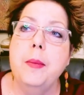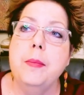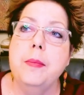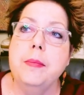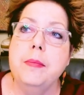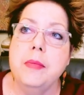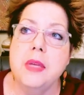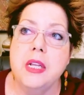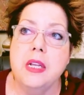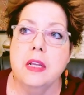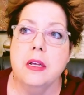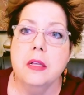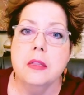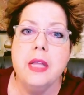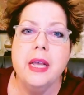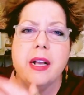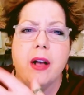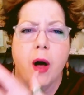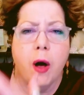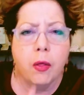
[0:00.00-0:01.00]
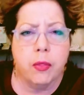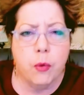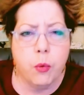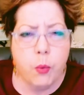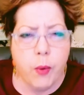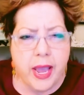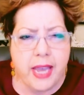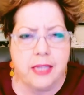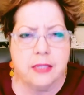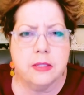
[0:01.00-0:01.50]
meaning like all the
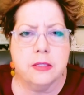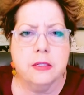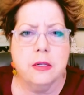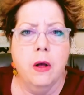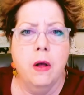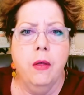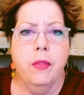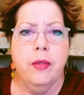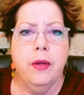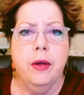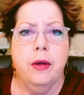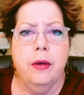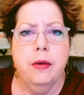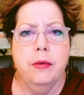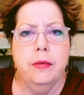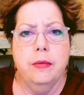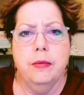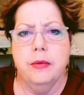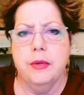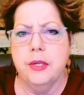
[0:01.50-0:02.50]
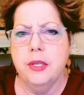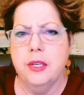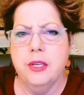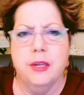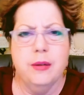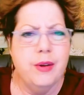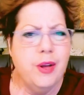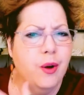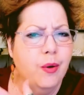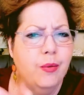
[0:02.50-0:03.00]
waste, all the,
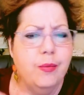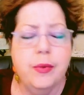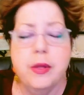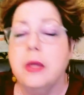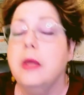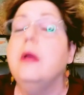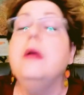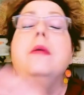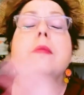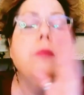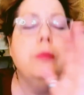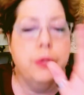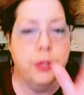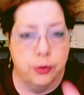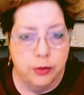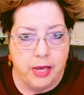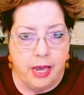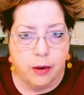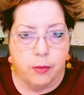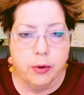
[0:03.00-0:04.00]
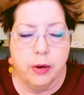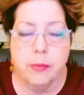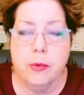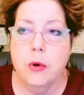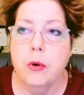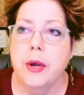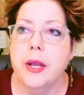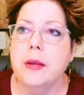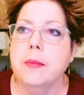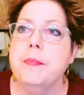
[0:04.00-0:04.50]
you get where I'm
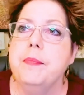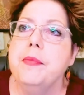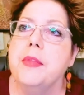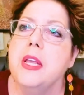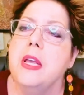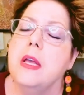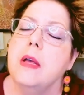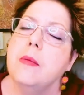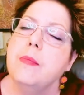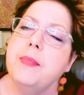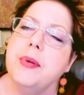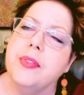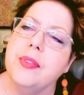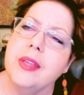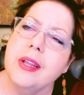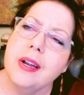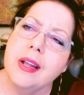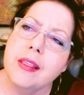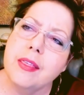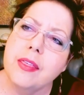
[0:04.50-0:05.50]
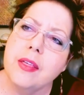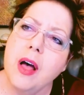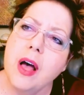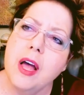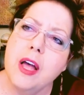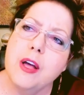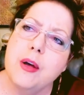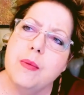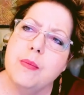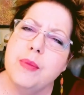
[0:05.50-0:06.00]
going. But then I
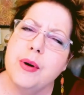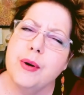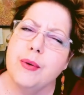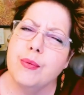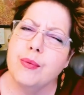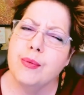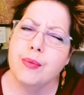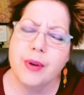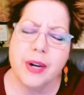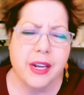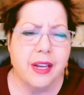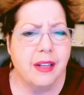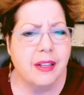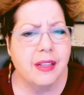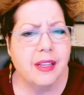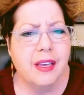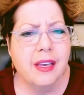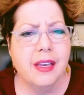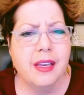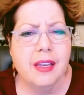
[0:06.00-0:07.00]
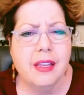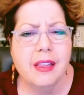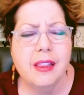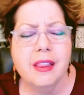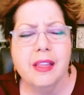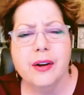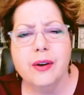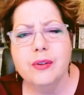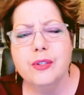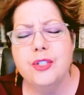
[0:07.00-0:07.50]
thought, but really,
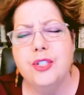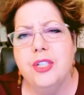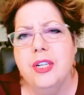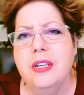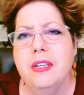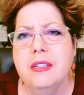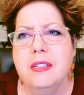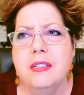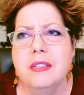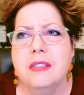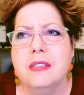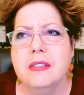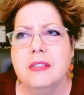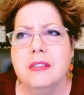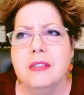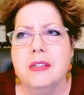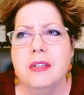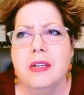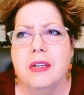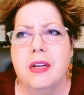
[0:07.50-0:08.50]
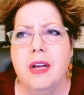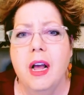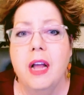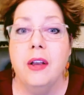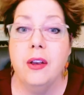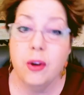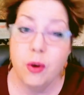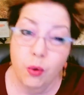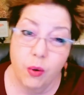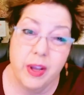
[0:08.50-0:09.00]
they're just
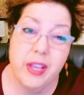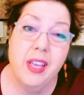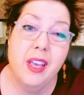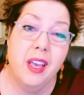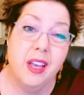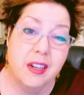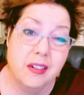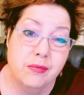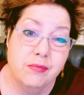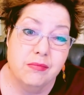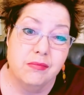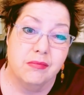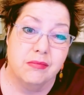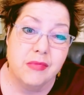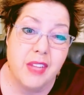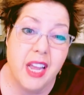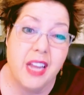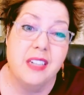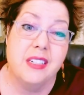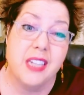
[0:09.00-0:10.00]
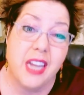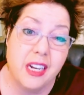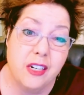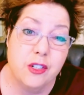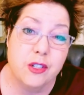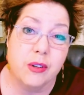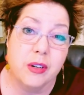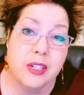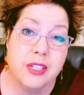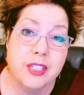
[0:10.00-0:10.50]
annoying and
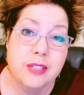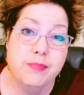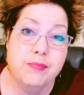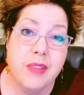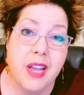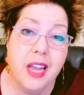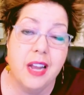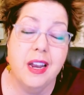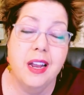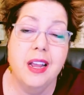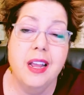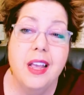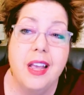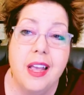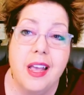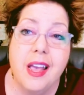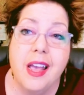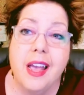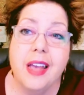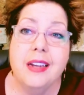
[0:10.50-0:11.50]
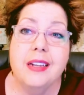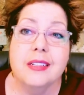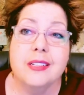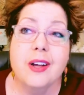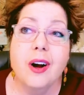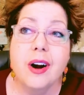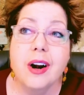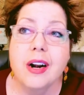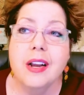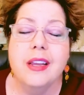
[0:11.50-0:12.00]
dangerous. And it's
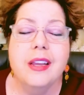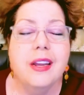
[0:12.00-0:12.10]
hard,